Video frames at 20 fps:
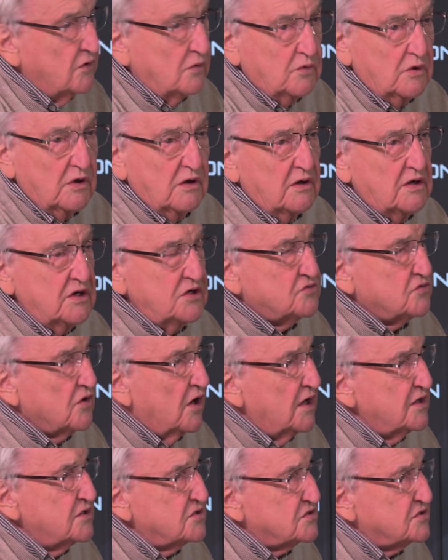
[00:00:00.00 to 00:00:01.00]
We're only
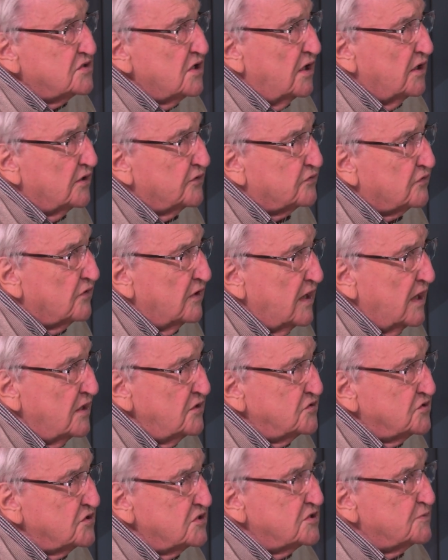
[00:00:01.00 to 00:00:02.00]
trying to start 3
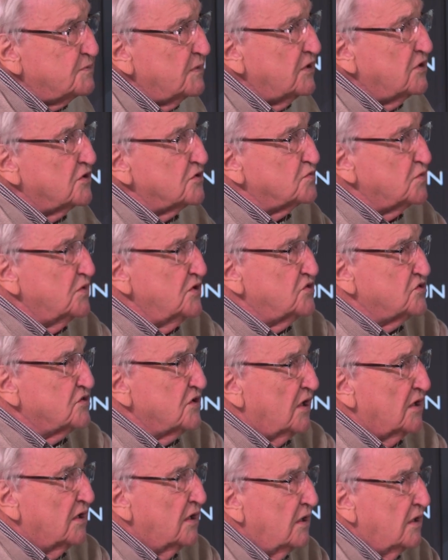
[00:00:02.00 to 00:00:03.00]
engines because we'd
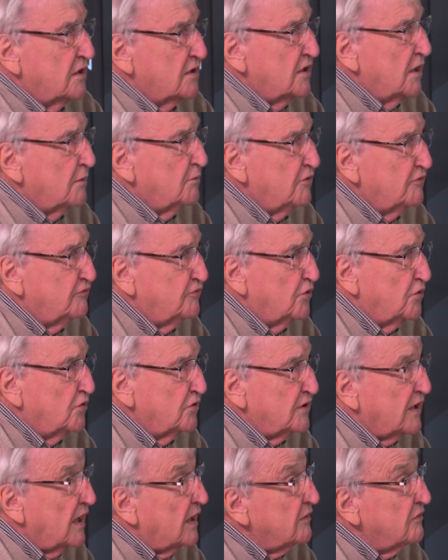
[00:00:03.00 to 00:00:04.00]
shut number 4
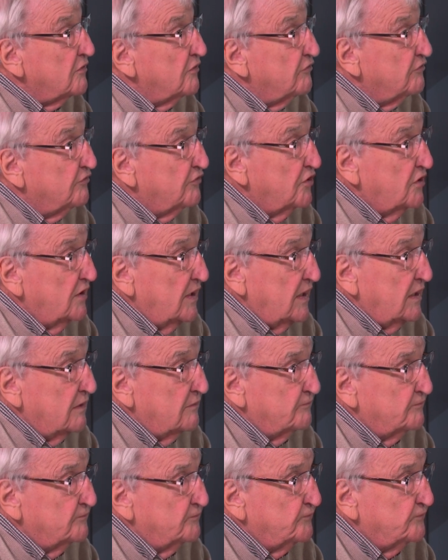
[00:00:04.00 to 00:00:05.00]
down fully.
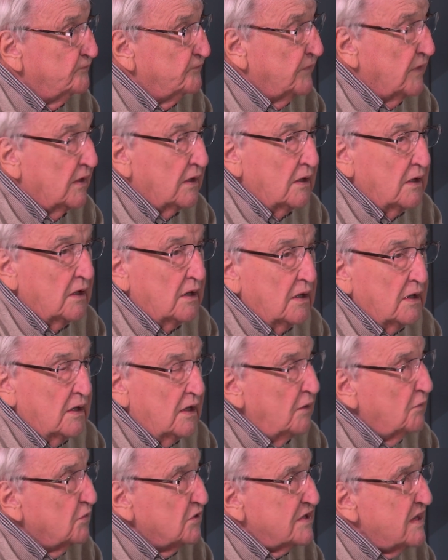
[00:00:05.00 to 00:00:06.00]

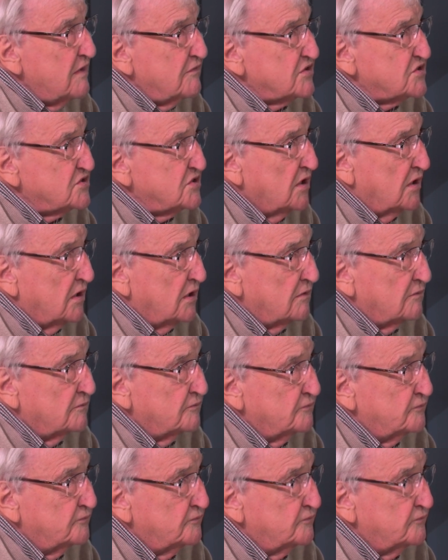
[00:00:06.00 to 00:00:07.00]
It would never start.
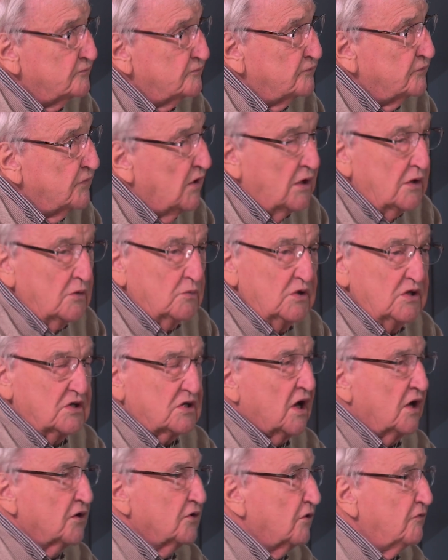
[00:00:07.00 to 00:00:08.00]
We'd
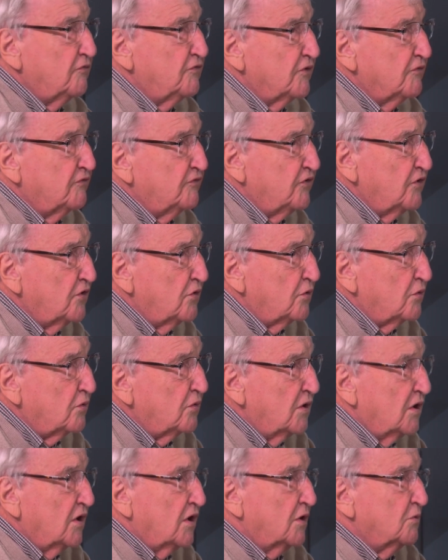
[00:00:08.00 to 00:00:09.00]
cut off the
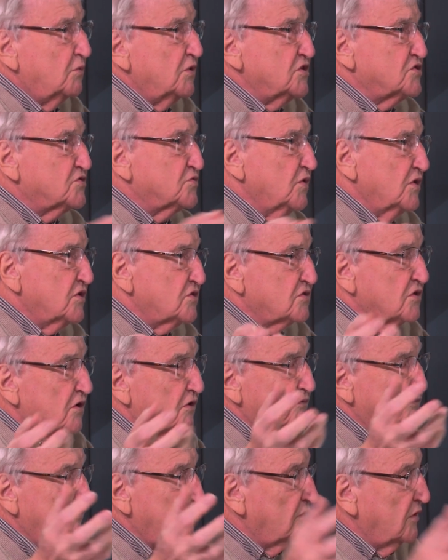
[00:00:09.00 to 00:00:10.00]
fuel and we switched
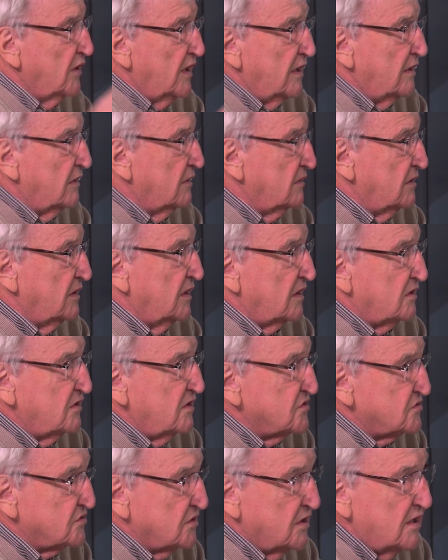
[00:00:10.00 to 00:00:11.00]
off the
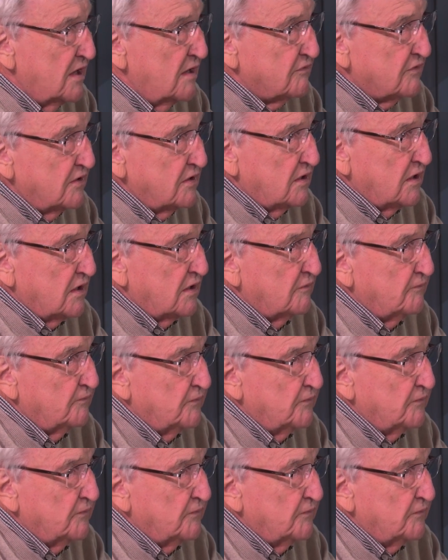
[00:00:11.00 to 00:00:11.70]
ignition and everything.